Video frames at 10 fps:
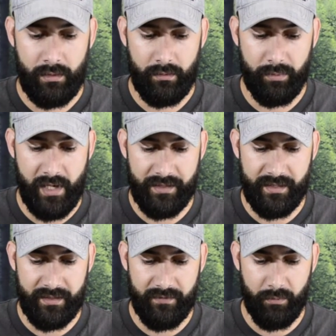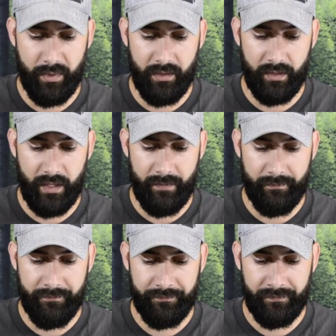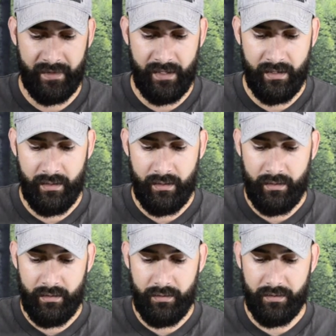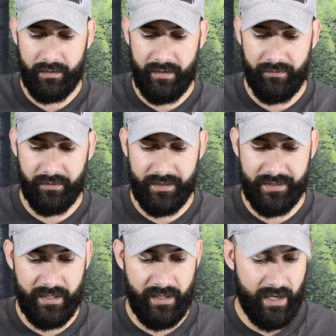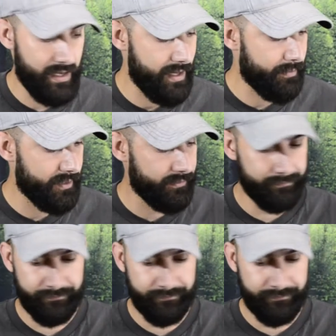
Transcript: the process of it peeling up. You can definitely see that happening.